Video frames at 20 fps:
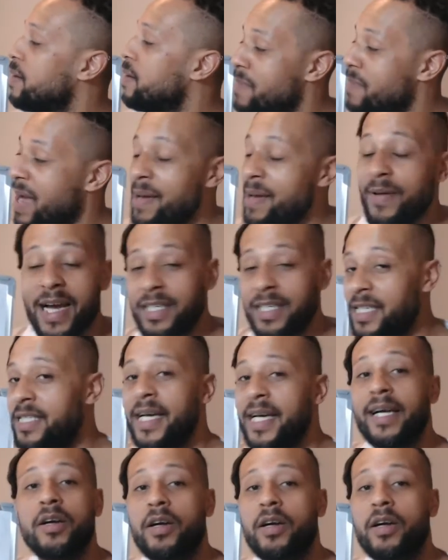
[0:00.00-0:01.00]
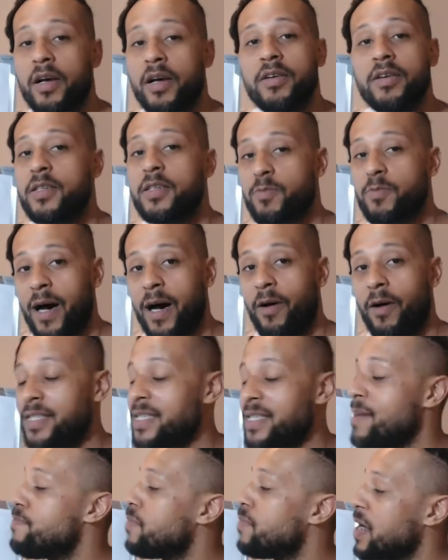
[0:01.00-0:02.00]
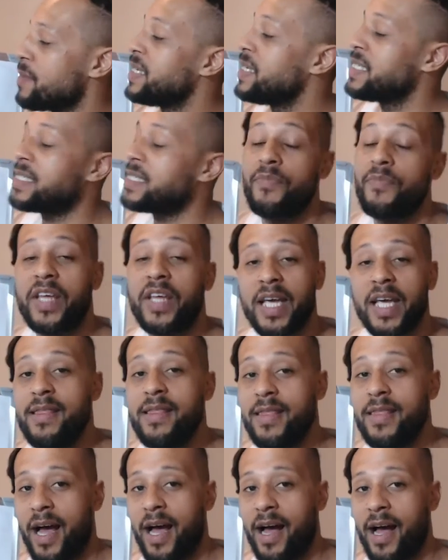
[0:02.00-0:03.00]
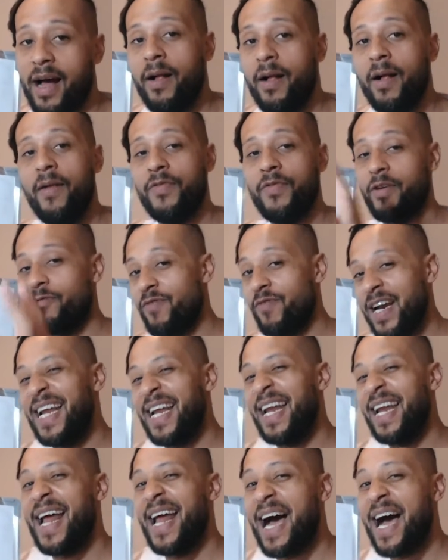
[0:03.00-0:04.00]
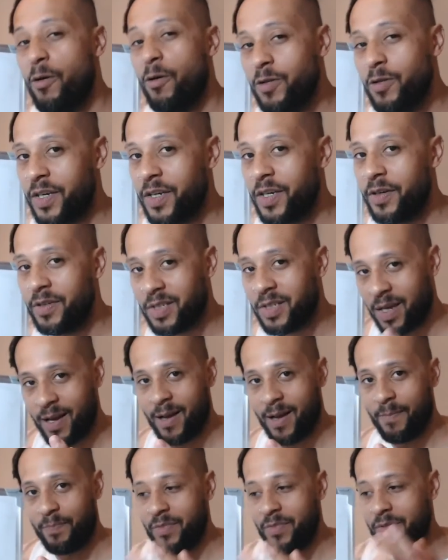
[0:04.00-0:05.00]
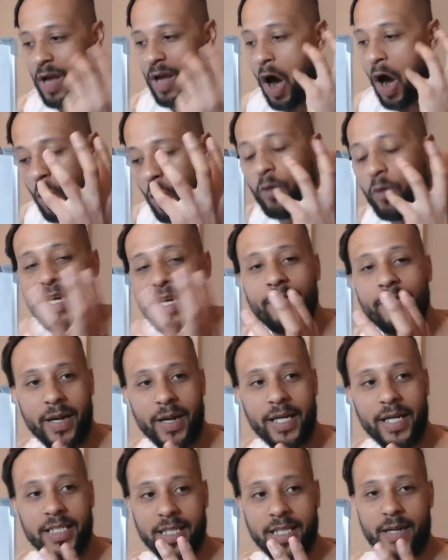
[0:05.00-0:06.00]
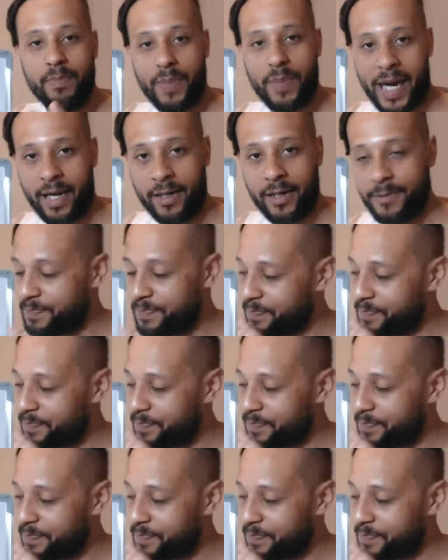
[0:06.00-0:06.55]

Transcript: maybe actually take a look at those as well, because there might be something in there that really allows you to hold the information in better.